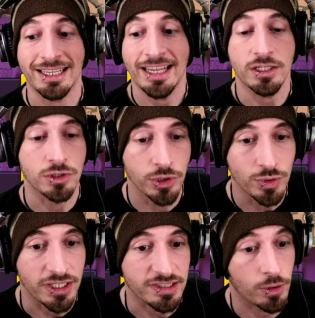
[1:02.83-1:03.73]
I can't
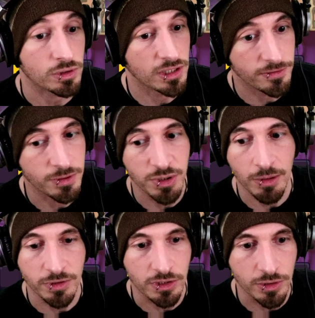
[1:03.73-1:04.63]
loot this. I would love to be
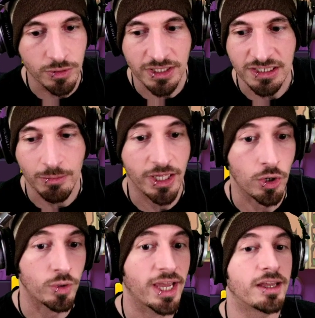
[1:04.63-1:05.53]
able to loot this. I'm
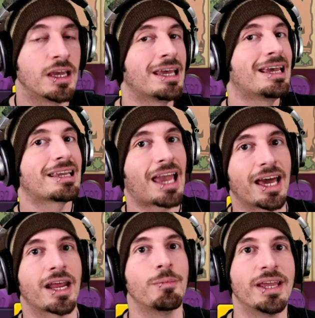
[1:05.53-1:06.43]
like, okay,
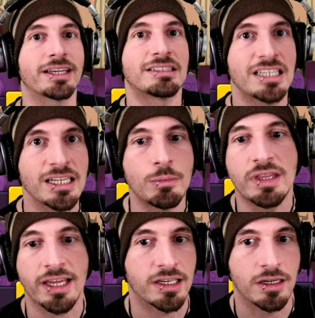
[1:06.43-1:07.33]
can I make a team
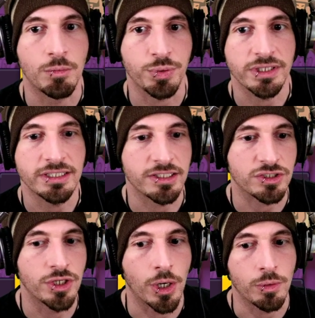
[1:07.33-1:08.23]
that can complete
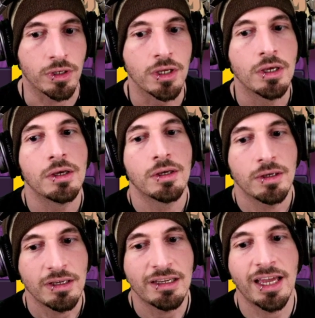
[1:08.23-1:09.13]
this node?
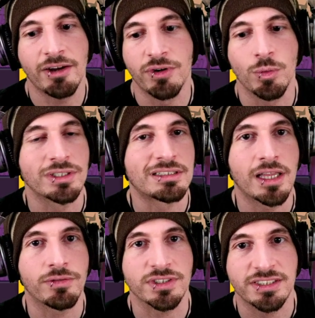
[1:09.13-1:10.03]
Everyone's
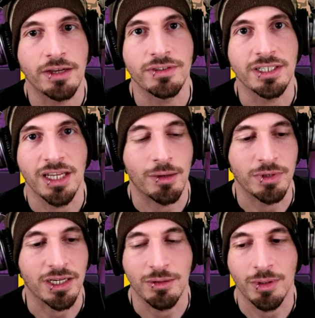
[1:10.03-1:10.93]
level 70. I'm
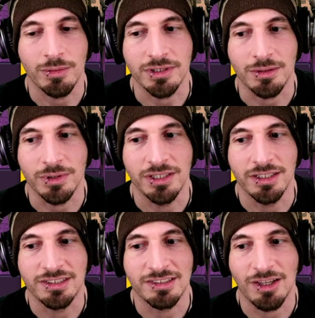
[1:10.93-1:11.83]
not going to be able to complete it.
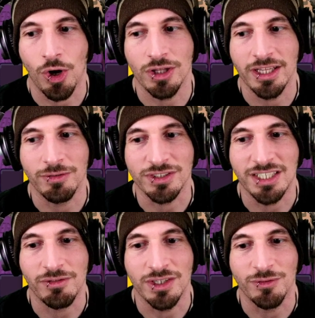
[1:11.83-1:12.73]
It's all level
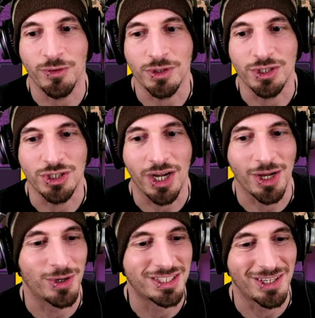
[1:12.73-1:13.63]
70 full
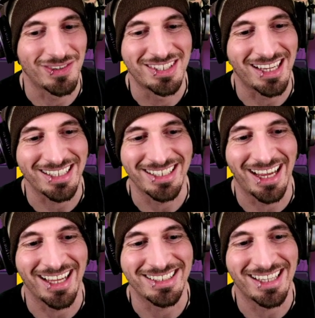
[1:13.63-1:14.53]
Ninjago team. It's like,
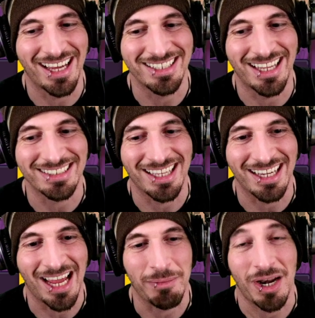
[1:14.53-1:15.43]
nah, that's not
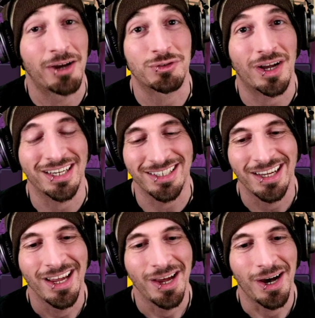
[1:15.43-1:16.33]
going to happen. I've tried it.
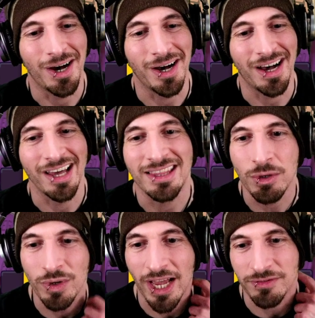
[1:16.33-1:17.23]
I
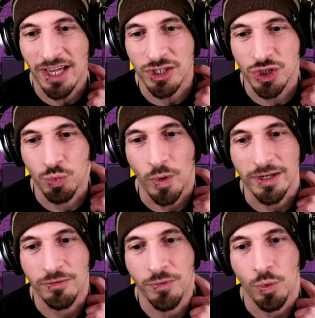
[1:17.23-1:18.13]
think we have to actually
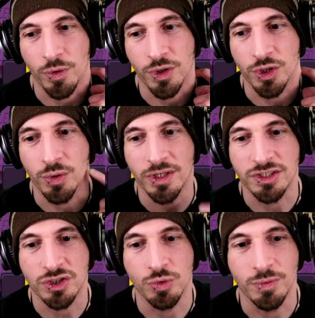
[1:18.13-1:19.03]
wait for the
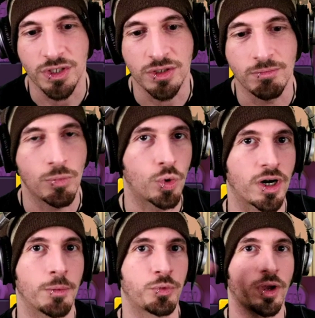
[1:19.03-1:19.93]
units to be more
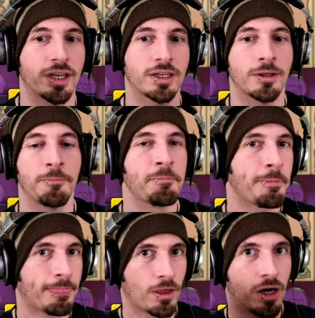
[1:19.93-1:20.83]
upgraded
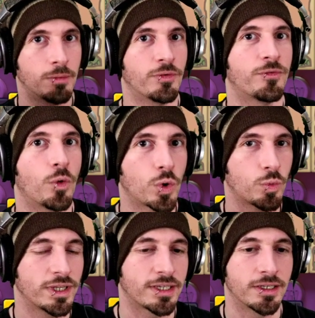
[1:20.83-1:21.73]
before
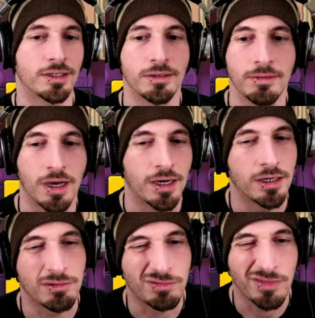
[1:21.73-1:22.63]
we can
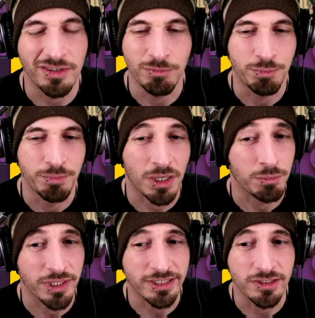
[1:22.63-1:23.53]

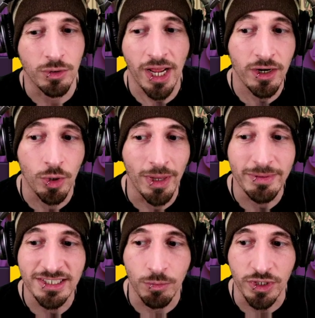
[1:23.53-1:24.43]
complete this node. I don't know,
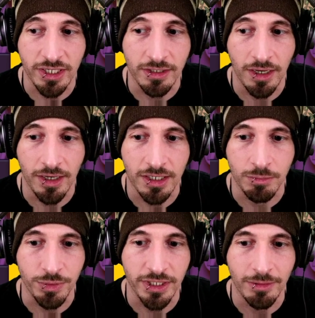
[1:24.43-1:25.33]
maybe someone can
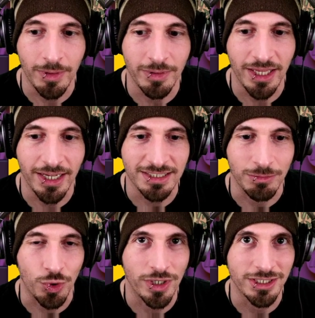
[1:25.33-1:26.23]
complete it. Maybe they got
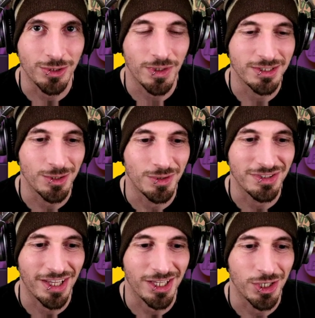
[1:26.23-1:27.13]
some crazy
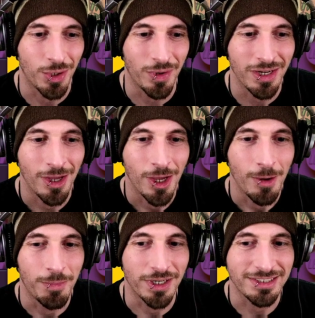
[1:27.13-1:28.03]
units that can do it,
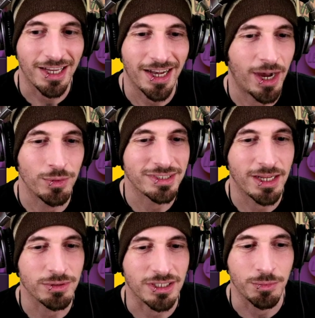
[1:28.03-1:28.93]
but I
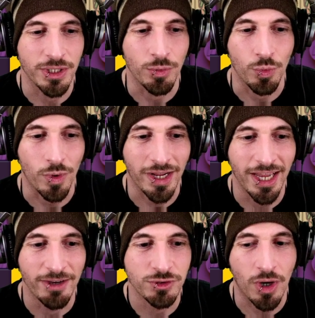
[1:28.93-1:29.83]
wasn't able to complete it with what I
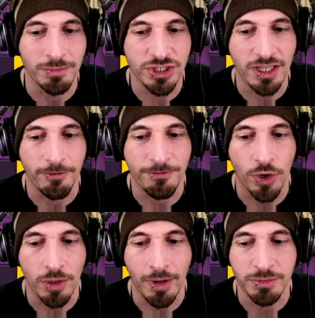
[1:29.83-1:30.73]
have, so I'm just gonna farm.